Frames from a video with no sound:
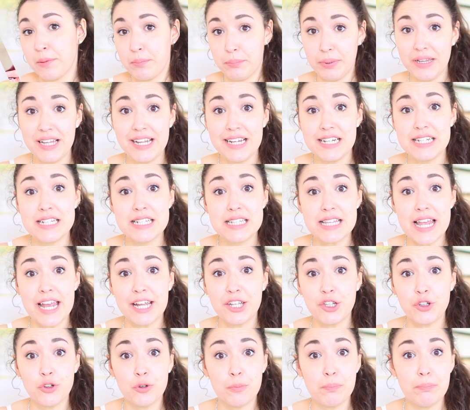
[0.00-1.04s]
in place
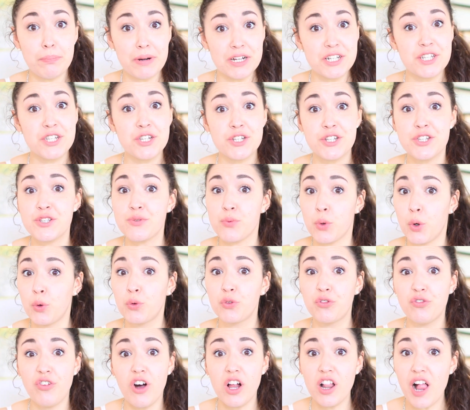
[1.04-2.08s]
and your buttons
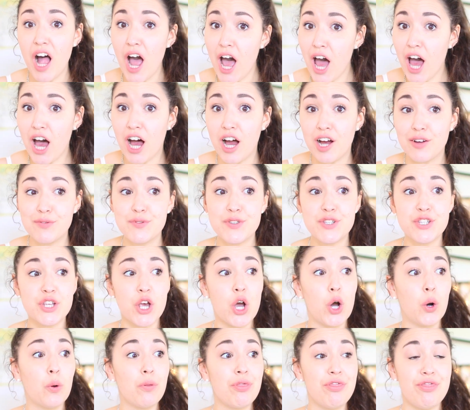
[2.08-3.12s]
won't fall off,
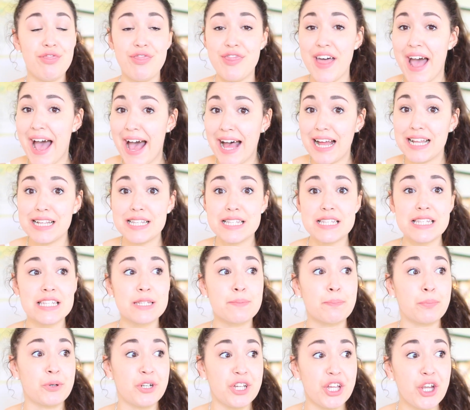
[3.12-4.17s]
so that's
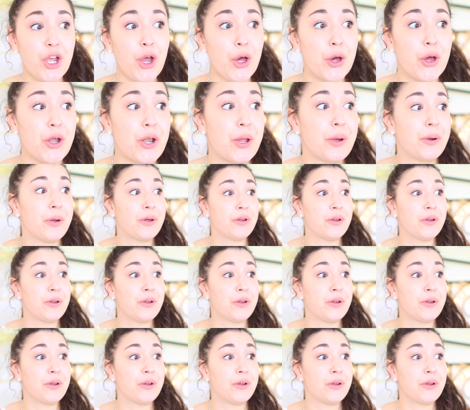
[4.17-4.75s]
pretty good.